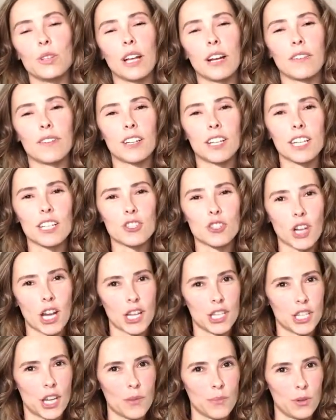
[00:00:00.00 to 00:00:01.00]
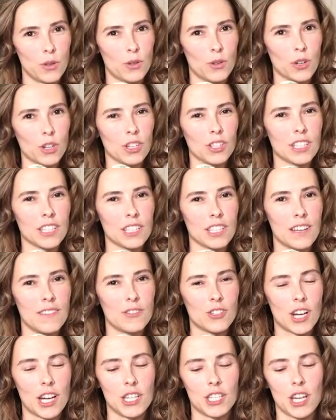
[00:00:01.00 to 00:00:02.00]
Now, if you're a dry shampoo girl and you
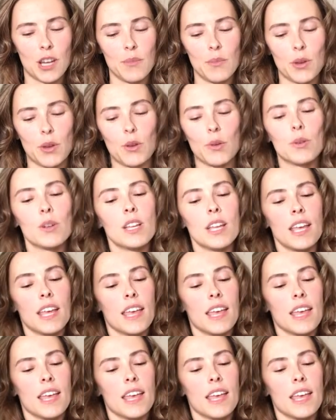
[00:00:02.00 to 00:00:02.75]
love dry shampoo,